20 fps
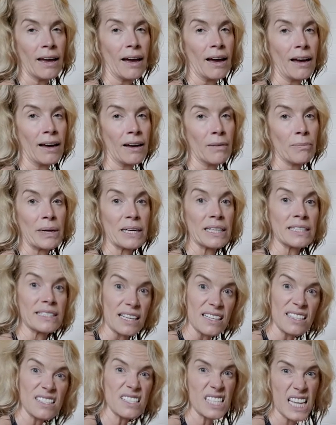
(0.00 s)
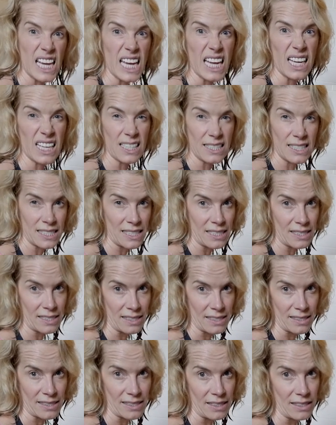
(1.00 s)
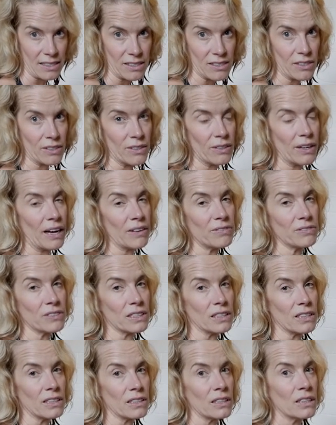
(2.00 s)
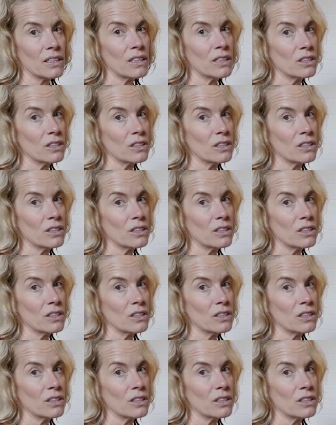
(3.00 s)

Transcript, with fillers: uh, but it does take consistency. So you have to